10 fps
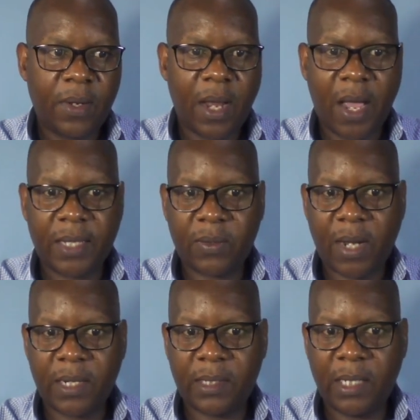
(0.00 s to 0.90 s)
Now, as you
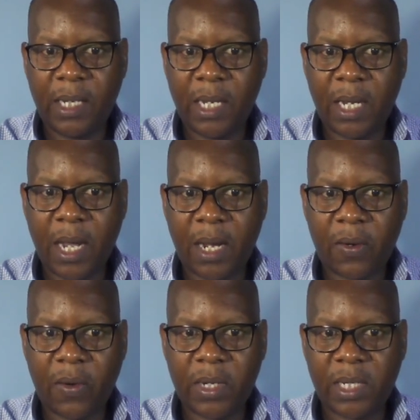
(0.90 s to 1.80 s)
can see
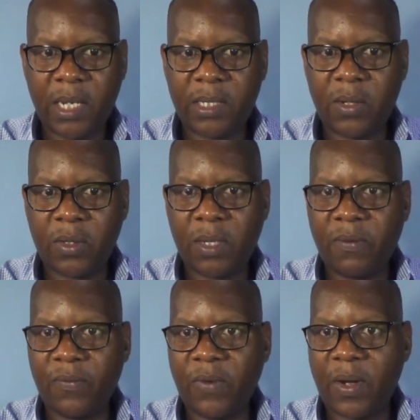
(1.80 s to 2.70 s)
here, correlation is not
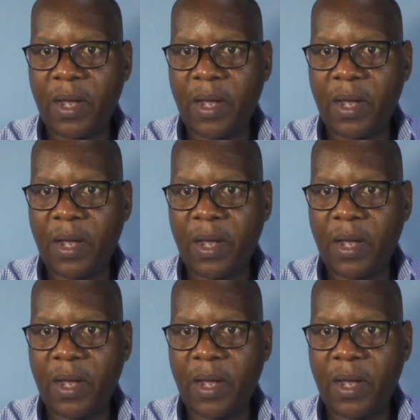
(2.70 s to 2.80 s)
very